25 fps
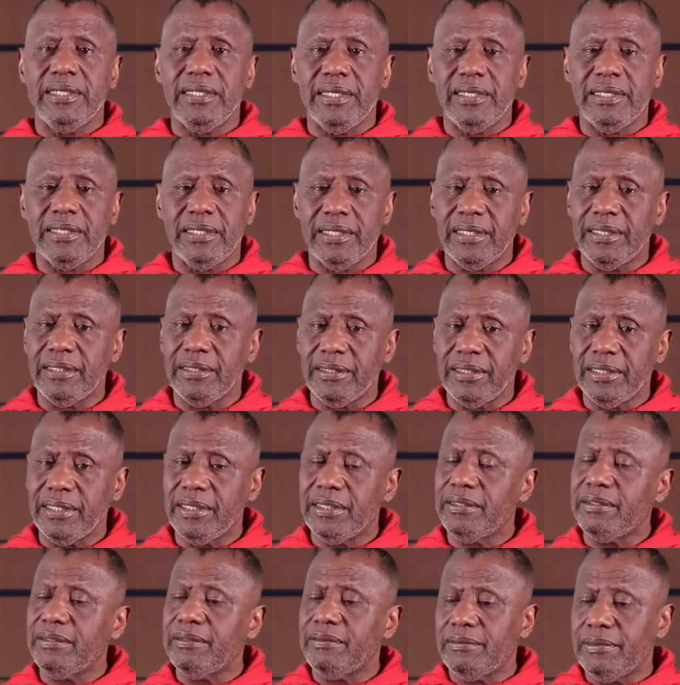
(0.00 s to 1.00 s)

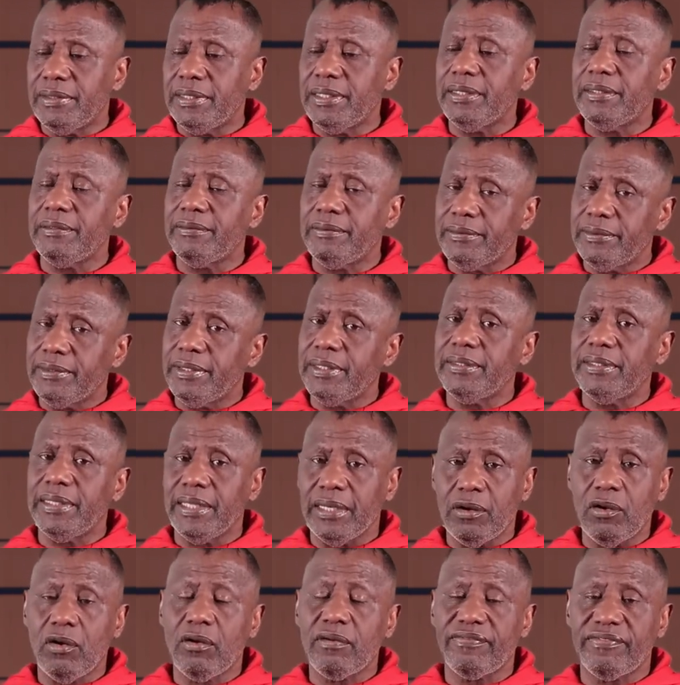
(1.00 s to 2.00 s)
in
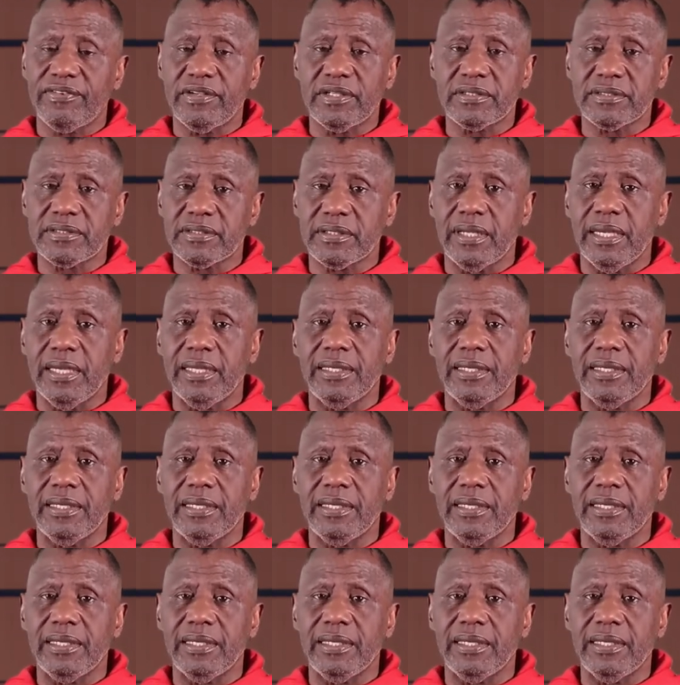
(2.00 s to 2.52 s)
that office.